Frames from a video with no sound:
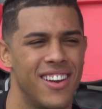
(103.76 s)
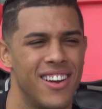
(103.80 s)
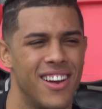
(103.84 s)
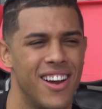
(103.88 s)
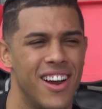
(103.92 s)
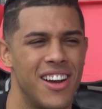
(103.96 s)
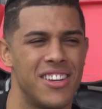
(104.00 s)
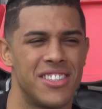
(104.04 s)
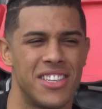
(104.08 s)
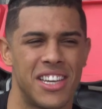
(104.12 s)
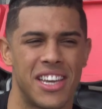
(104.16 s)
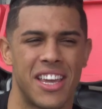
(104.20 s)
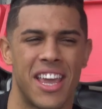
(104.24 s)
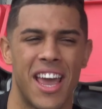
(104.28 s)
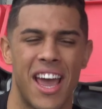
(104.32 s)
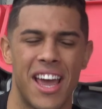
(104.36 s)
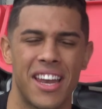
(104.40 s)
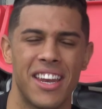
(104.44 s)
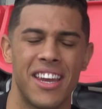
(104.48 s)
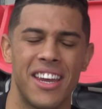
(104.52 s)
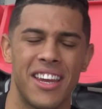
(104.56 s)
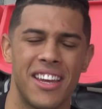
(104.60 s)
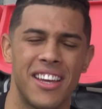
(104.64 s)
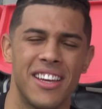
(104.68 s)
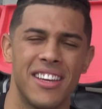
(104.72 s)
I say
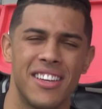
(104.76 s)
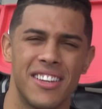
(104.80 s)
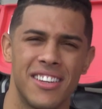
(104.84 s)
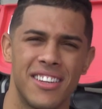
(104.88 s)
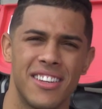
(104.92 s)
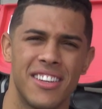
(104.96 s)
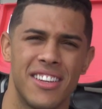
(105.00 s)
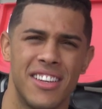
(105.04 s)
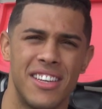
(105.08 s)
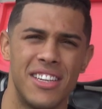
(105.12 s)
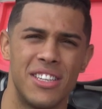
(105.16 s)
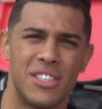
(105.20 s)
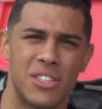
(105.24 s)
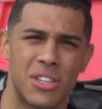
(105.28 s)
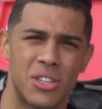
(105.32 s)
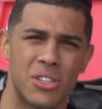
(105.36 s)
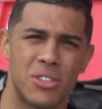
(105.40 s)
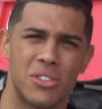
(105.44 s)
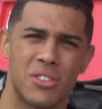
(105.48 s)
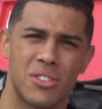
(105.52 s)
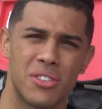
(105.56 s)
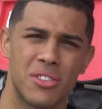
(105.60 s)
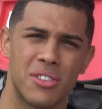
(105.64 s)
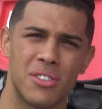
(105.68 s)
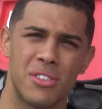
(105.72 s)
Keddy. He's
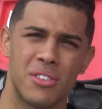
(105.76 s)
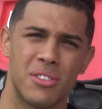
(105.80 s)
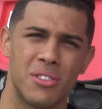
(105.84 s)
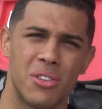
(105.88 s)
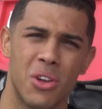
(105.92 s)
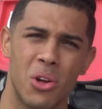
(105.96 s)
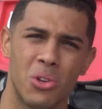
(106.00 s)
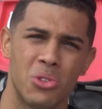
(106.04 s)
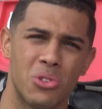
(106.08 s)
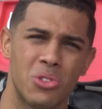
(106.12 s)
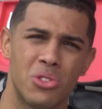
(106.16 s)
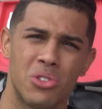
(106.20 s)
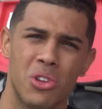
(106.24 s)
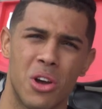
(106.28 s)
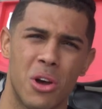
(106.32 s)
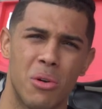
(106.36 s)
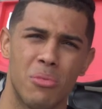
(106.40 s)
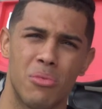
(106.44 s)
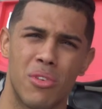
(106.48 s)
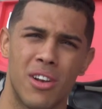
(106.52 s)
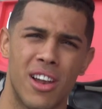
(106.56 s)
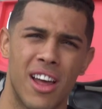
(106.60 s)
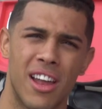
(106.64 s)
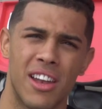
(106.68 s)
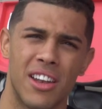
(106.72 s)
just
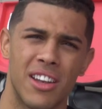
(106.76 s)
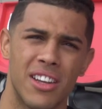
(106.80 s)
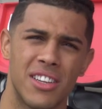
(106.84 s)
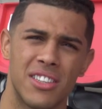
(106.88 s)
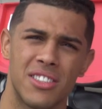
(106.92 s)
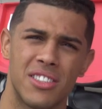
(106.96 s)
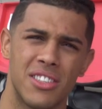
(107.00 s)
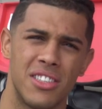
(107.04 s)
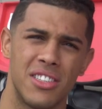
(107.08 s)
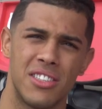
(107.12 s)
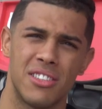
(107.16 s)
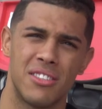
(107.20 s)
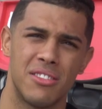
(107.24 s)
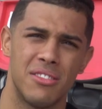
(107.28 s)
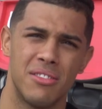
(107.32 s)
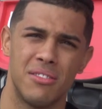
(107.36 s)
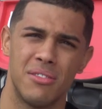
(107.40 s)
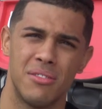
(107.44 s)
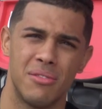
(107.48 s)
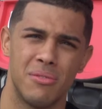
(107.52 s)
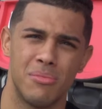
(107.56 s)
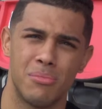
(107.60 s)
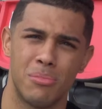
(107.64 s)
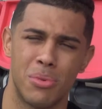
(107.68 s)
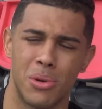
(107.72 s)
non-stop, relentless, he
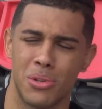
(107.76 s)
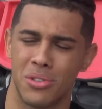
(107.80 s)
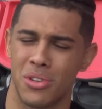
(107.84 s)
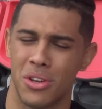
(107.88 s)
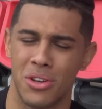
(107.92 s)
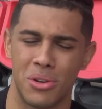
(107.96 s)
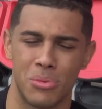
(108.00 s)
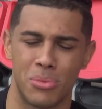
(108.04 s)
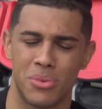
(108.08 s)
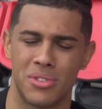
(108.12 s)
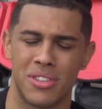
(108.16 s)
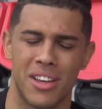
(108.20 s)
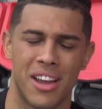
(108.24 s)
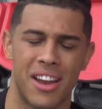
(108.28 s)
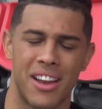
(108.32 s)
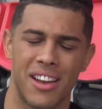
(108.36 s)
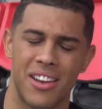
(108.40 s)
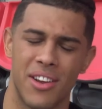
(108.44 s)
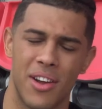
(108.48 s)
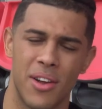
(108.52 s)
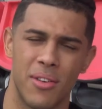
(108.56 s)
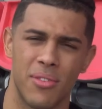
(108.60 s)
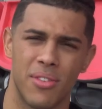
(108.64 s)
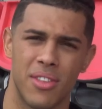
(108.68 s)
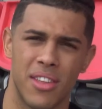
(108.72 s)
puts 100% in
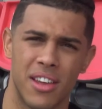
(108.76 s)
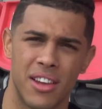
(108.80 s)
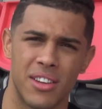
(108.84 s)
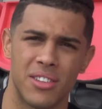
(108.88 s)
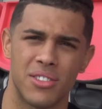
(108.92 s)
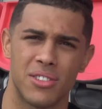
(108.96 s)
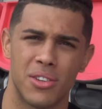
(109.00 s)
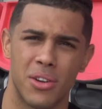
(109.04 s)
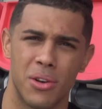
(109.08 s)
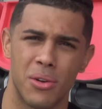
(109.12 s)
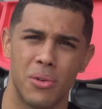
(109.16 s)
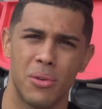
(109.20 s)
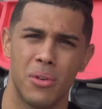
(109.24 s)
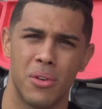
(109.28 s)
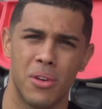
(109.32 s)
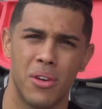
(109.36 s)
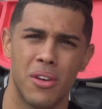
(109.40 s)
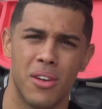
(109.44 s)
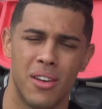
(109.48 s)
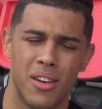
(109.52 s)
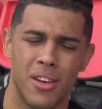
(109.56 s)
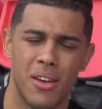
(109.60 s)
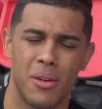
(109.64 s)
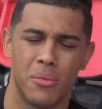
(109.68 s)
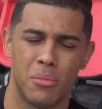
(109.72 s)
everything, so
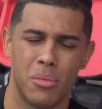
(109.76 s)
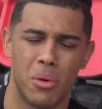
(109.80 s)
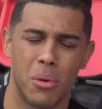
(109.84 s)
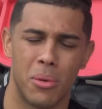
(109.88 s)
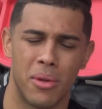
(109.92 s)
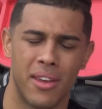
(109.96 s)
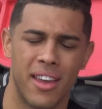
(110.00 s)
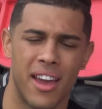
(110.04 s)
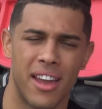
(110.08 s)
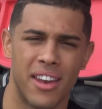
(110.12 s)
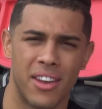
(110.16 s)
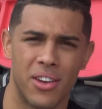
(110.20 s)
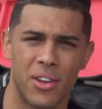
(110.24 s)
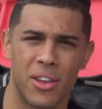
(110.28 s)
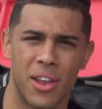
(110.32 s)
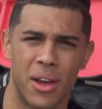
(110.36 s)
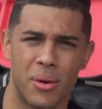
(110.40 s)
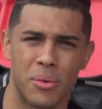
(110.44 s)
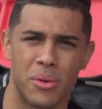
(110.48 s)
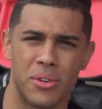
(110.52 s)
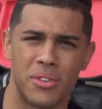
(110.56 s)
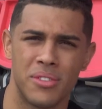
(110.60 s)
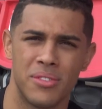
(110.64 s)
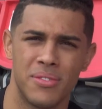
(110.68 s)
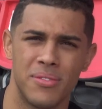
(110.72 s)
probably Keddy on that
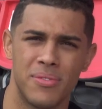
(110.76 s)
one.